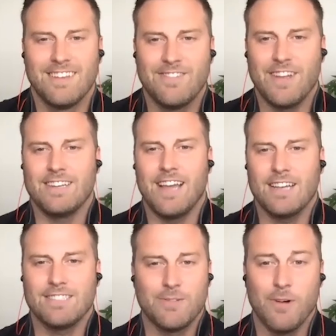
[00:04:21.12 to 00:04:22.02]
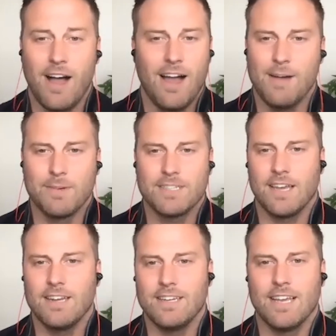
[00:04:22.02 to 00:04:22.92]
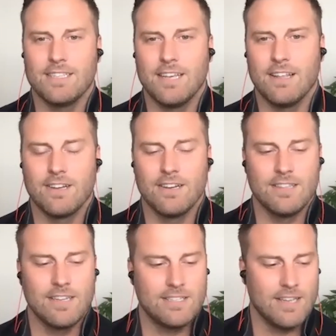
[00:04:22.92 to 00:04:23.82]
Fantastic. Well, I'm excited to get selling on this.